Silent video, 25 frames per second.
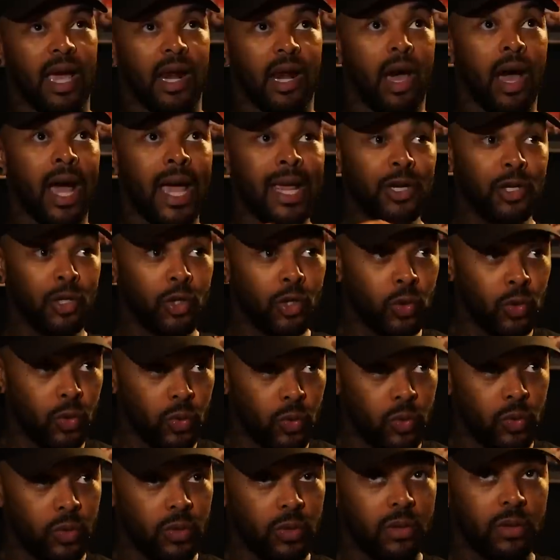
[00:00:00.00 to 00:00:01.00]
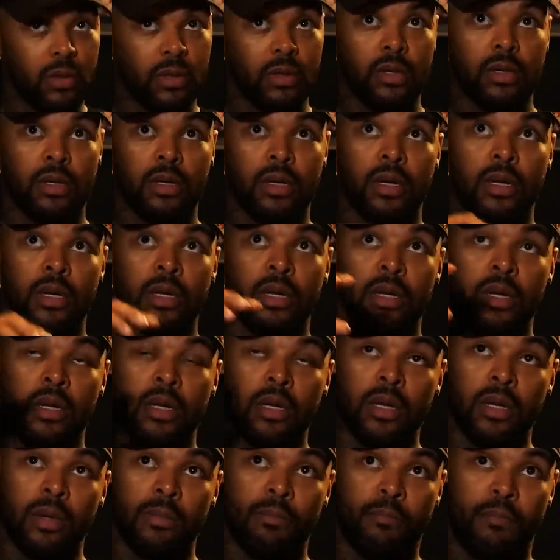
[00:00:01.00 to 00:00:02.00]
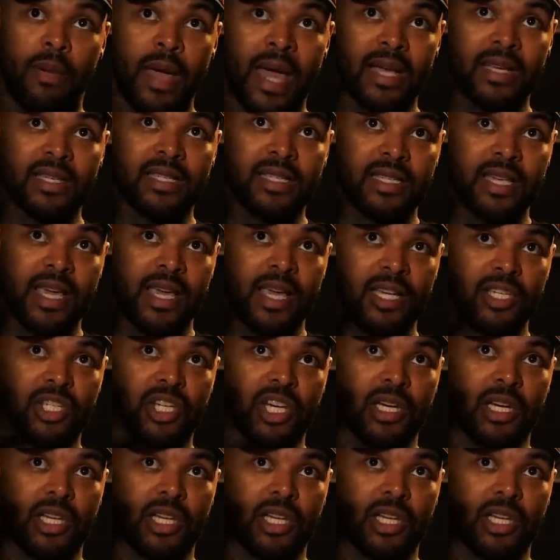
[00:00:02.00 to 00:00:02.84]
And I knew backstage